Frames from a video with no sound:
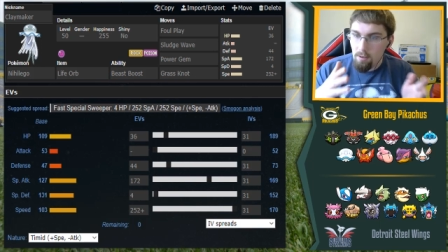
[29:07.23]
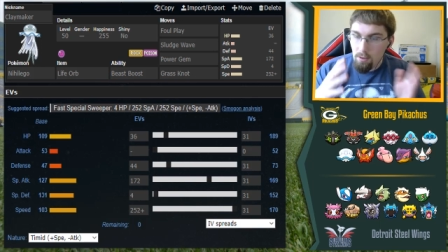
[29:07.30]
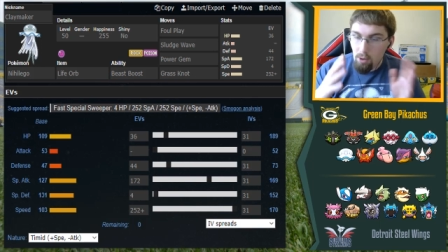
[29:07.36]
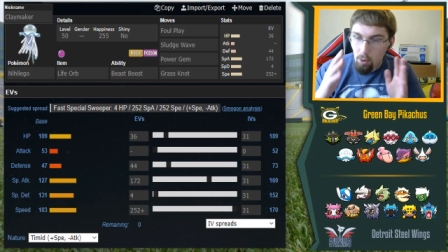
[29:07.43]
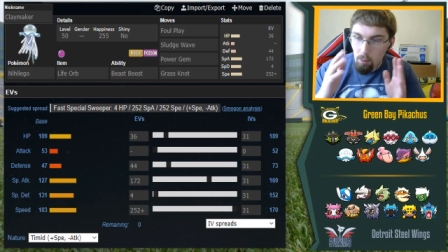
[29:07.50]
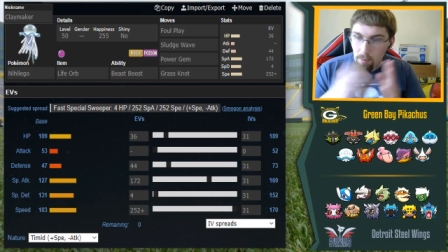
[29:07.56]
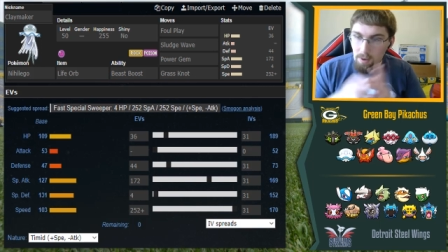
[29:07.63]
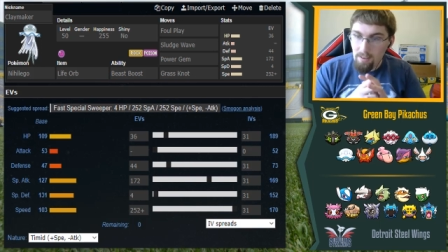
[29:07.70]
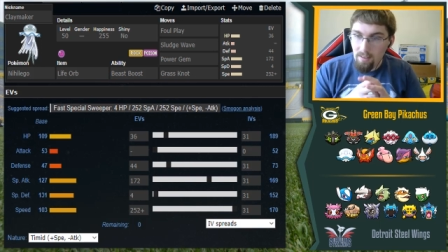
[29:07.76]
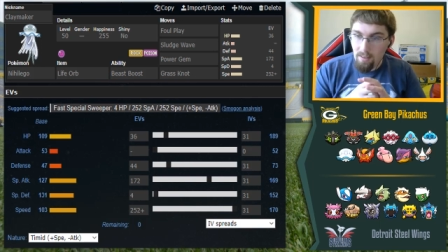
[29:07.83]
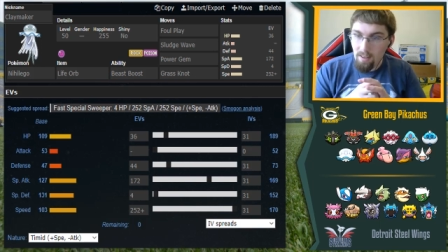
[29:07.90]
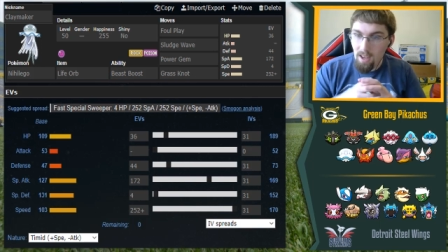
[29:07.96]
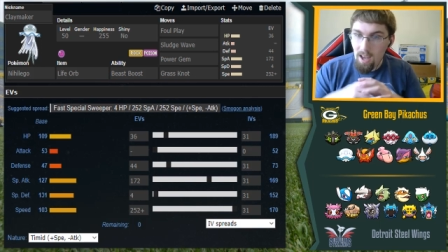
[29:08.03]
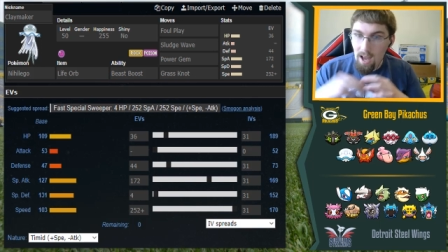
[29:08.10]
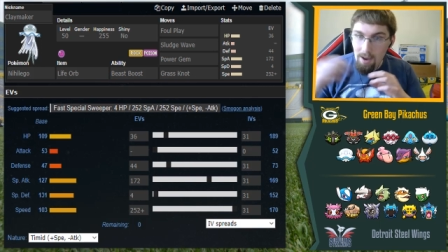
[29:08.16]
So
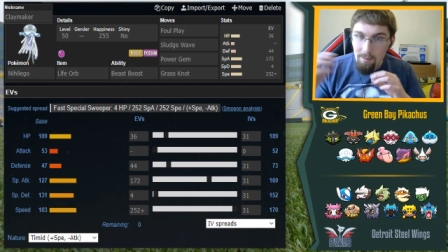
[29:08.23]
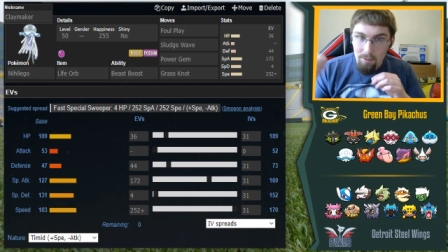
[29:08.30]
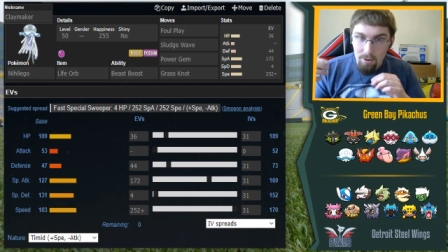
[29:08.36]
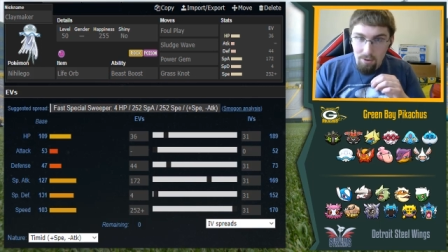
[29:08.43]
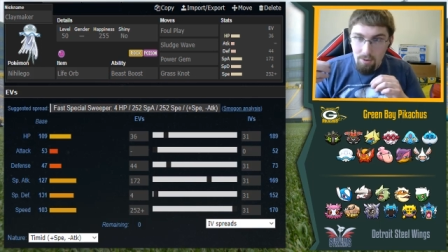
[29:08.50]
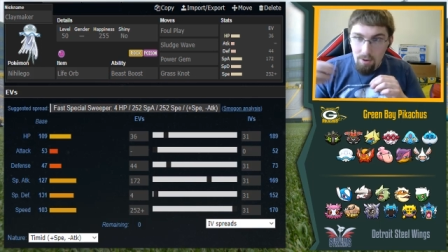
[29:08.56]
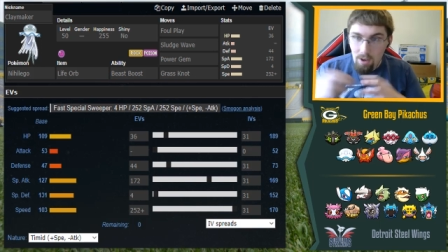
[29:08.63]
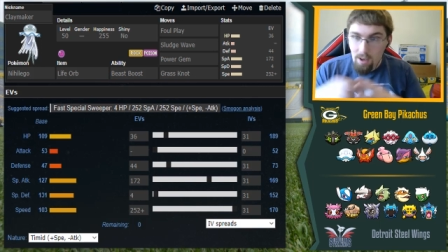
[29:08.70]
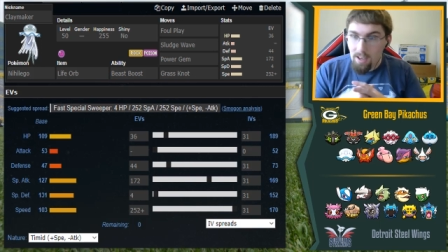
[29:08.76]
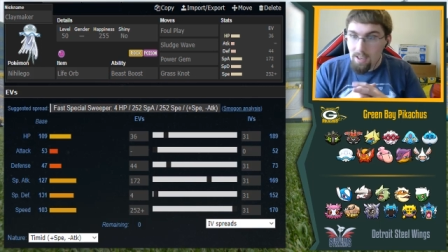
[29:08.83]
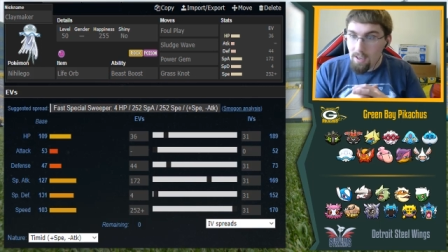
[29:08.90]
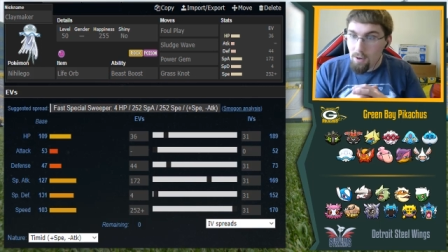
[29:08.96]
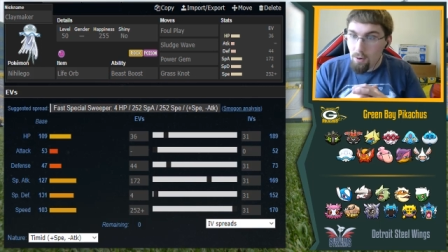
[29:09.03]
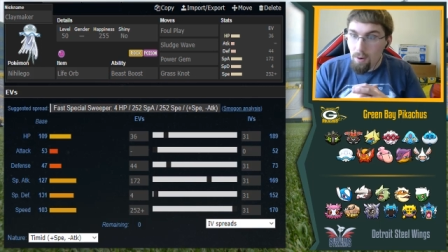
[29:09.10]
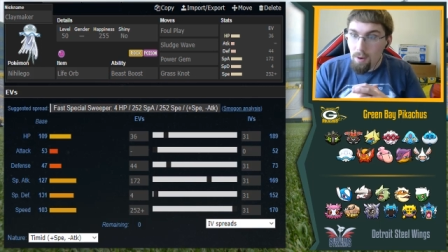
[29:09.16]
basically, I'm just
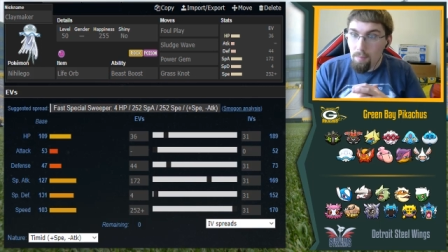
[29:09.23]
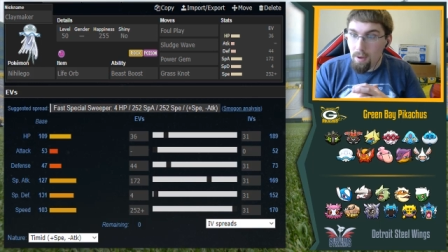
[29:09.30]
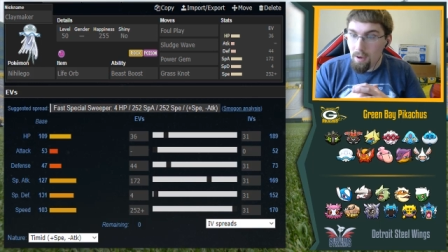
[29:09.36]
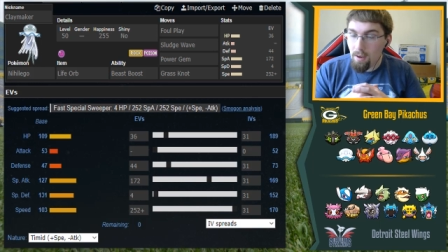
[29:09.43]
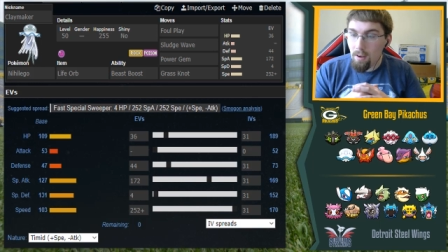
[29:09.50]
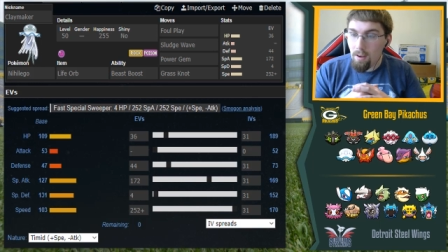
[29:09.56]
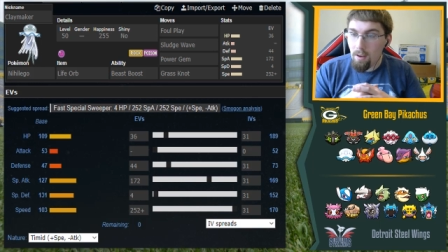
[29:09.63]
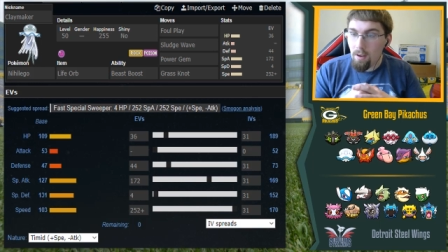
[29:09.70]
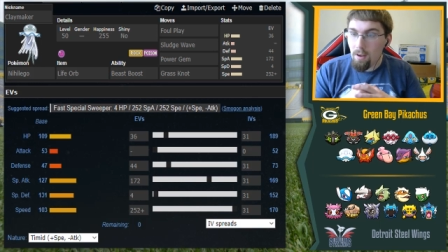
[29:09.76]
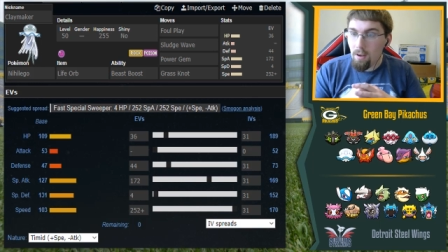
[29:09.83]
creeping